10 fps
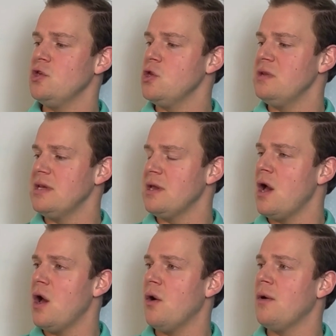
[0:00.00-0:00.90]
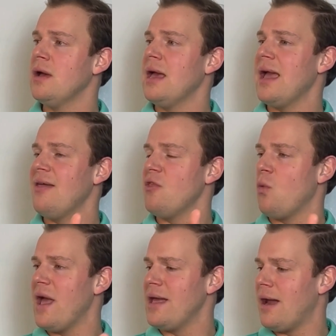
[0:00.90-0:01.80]
UDO and the
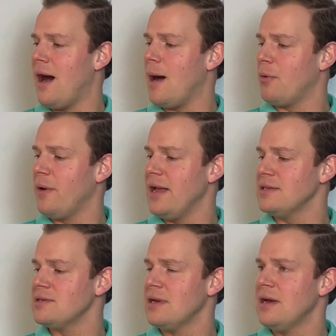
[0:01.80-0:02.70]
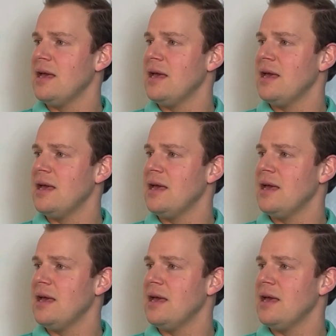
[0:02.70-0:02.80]
way it operates